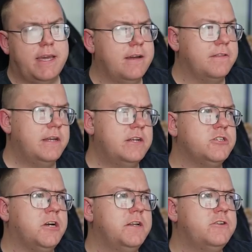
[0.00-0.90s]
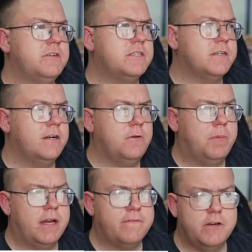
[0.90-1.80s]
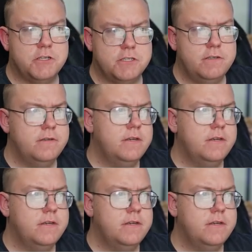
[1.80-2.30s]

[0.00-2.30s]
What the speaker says: I think. China Dress Girl Black version.